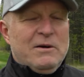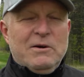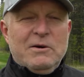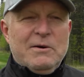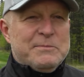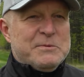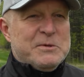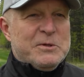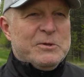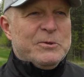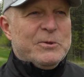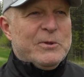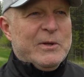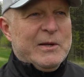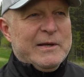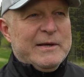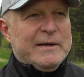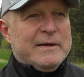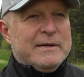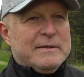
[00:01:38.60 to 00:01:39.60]
Oh,
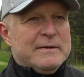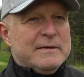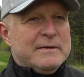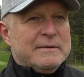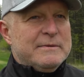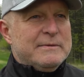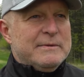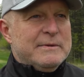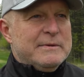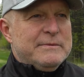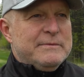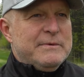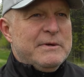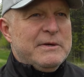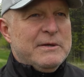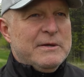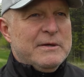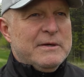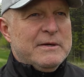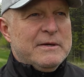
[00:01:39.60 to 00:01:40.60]
absolutely. Yeah. Uh,
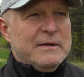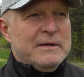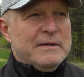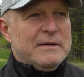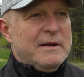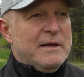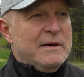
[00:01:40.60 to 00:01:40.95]
we uh,